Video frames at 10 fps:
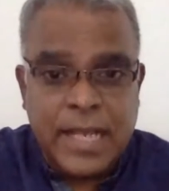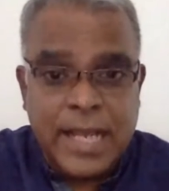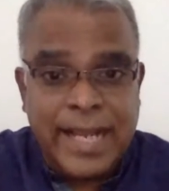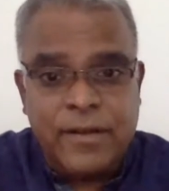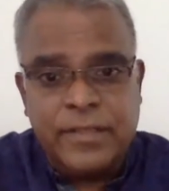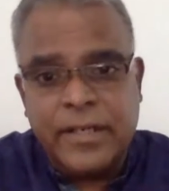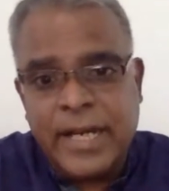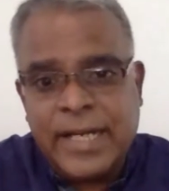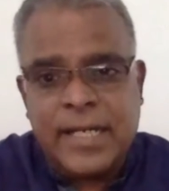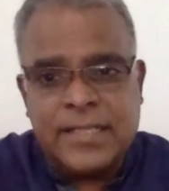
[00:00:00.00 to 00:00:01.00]
And on the
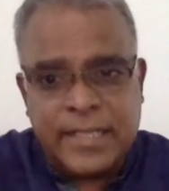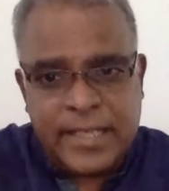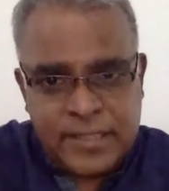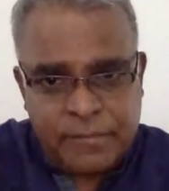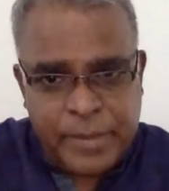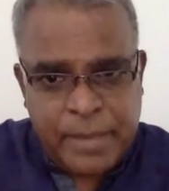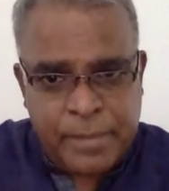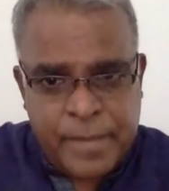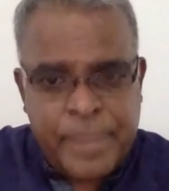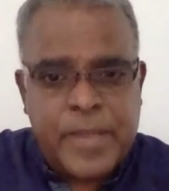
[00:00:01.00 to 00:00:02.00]
right hand side in the
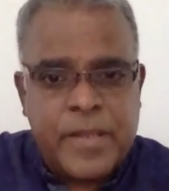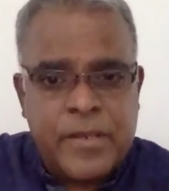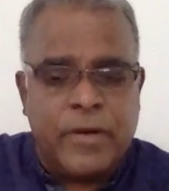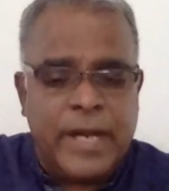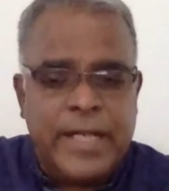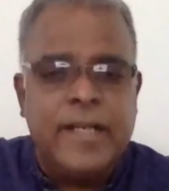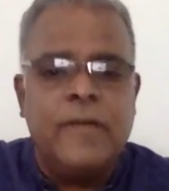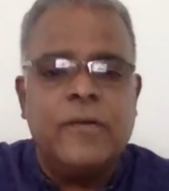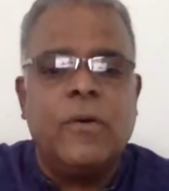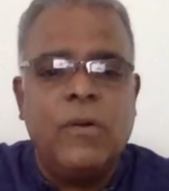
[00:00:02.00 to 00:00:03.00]
paper, you write
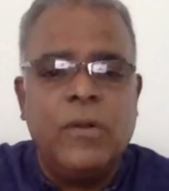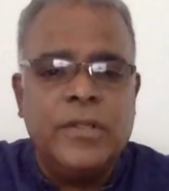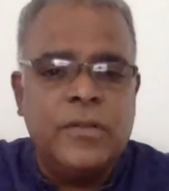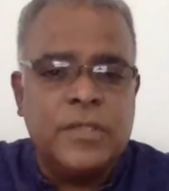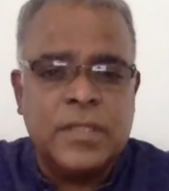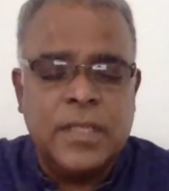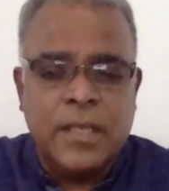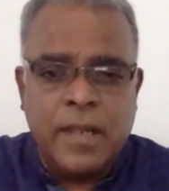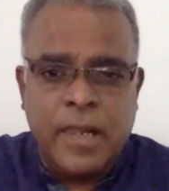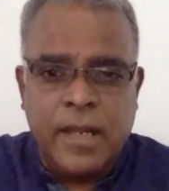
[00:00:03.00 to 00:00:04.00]
down all those
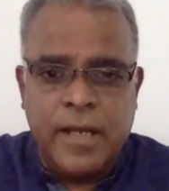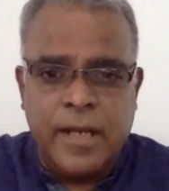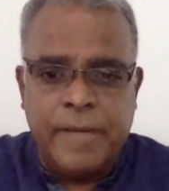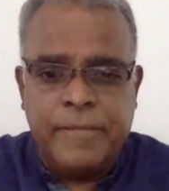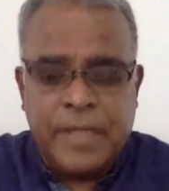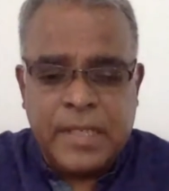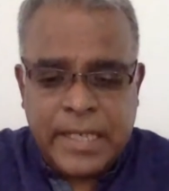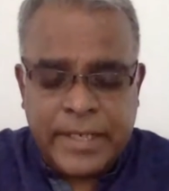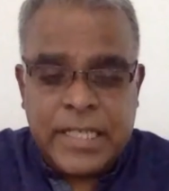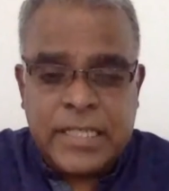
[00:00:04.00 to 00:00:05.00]

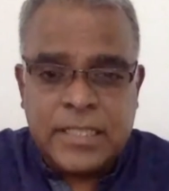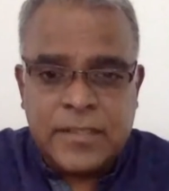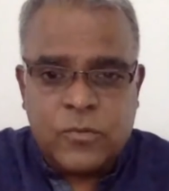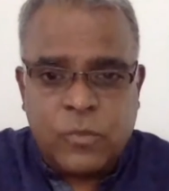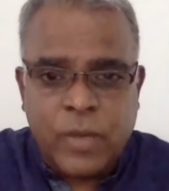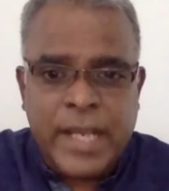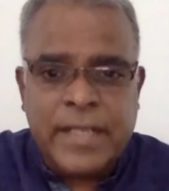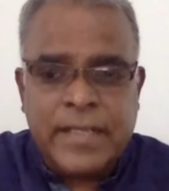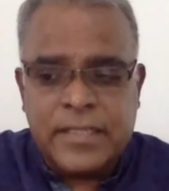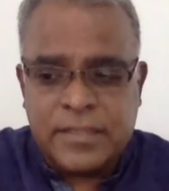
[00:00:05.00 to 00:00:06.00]
reasons why this